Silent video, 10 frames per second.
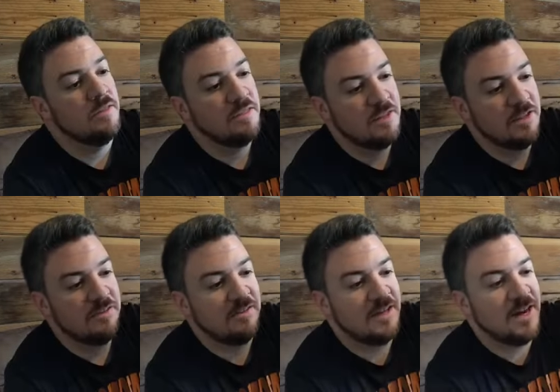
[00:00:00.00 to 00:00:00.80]

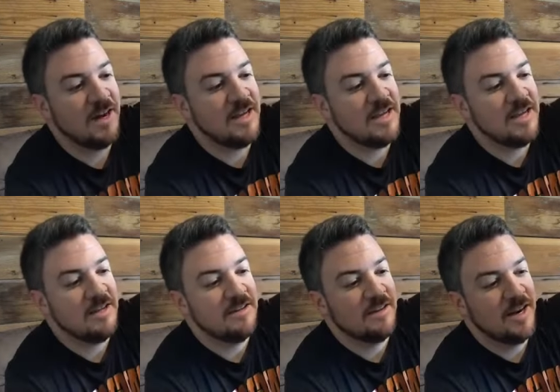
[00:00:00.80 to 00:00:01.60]
This tiny
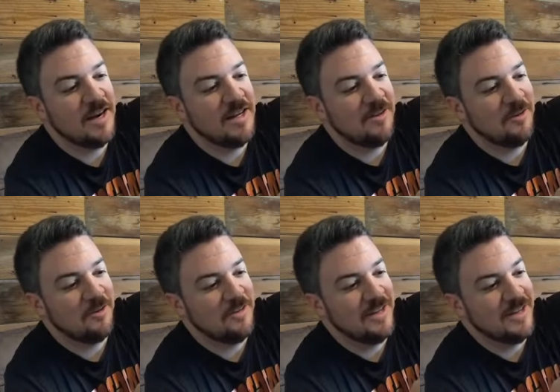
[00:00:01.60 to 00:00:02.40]
little
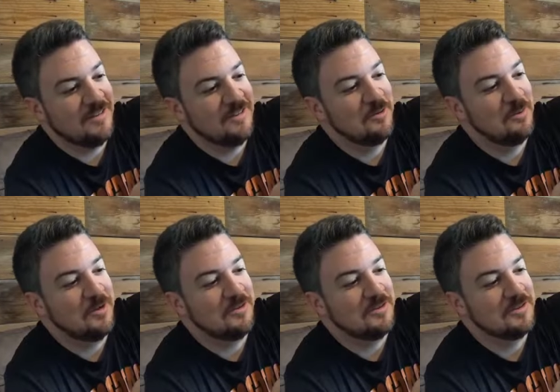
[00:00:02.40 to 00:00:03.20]
thing is the
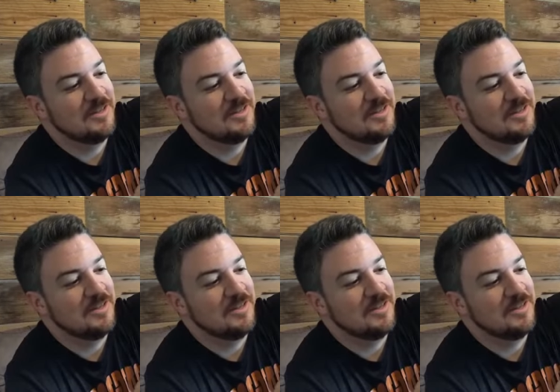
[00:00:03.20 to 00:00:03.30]
remote.